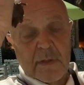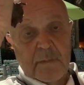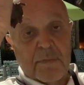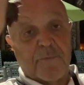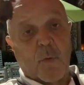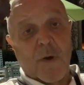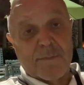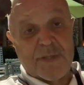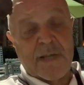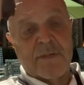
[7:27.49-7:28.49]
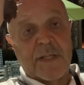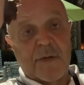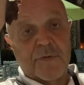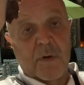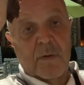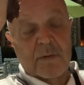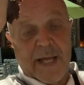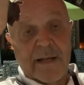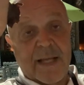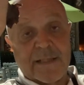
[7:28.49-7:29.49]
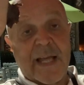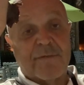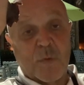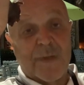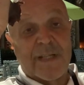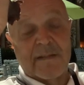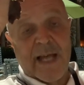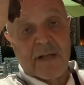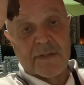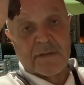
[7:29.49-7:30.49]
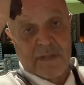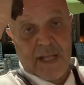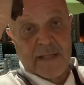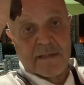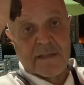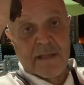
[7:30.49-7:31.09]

Before I'm 70 years old, I'd like to have 20,000 clients